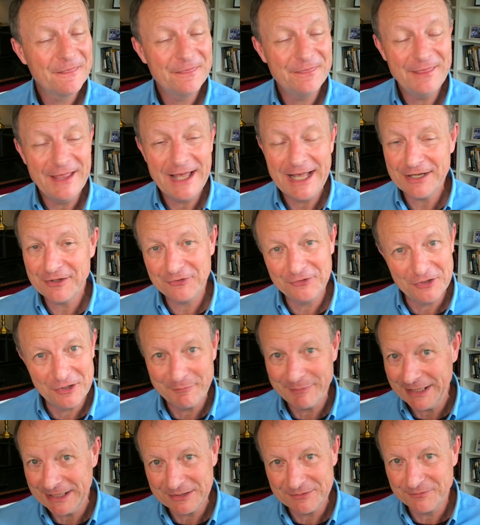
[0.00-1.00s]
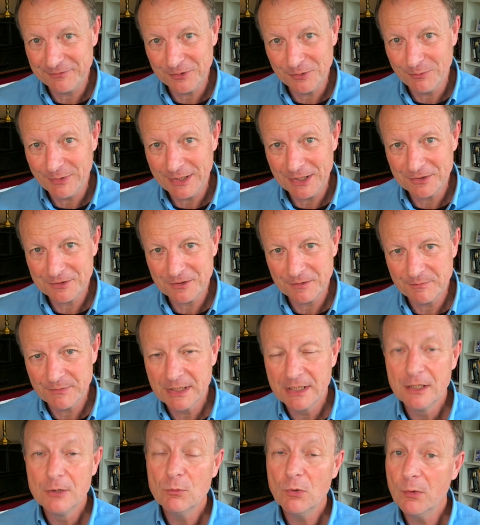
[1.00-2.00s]
That does not make them feel welcomed.
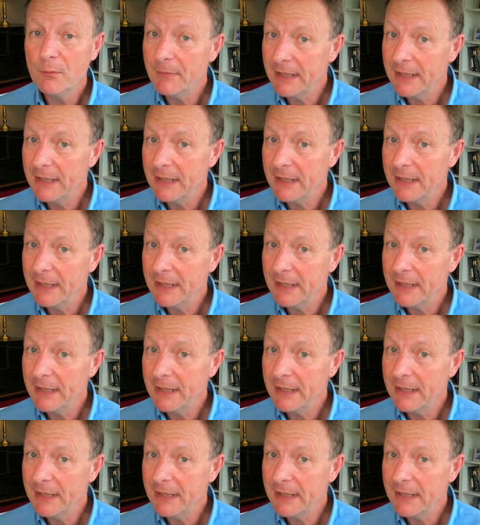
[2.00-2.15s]
What